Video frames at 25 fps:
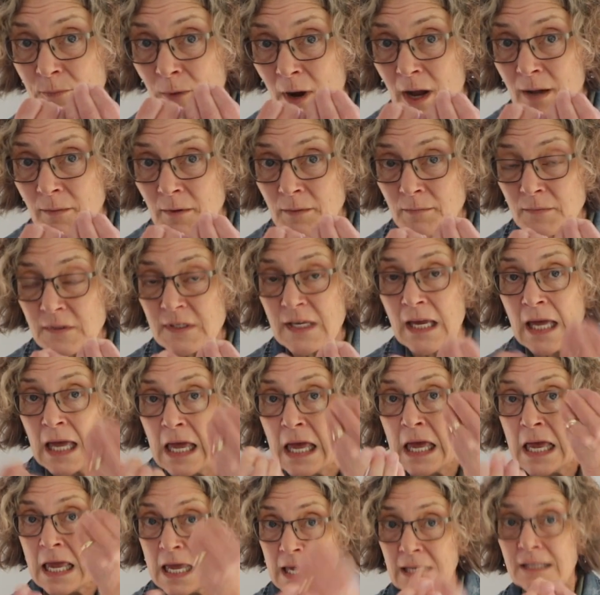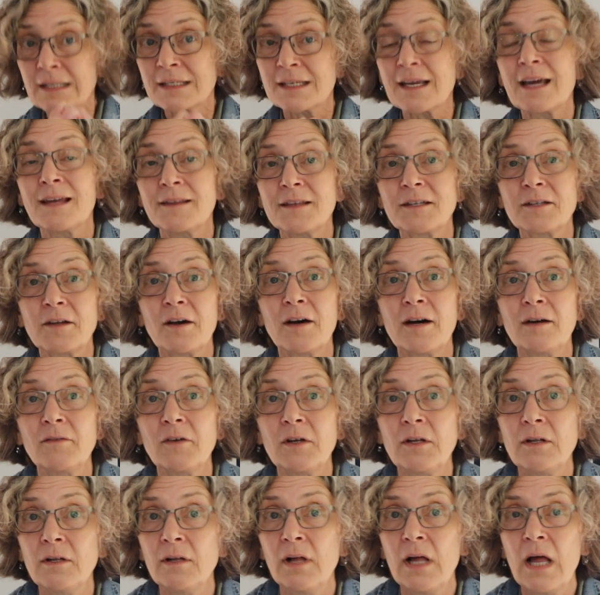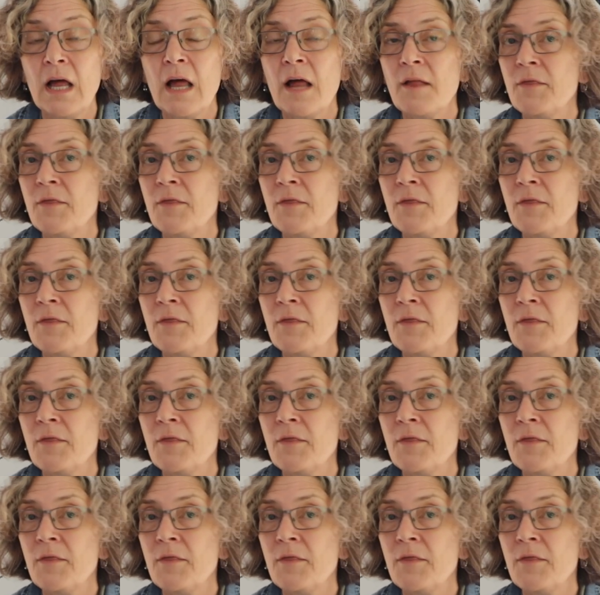problems inside the novel,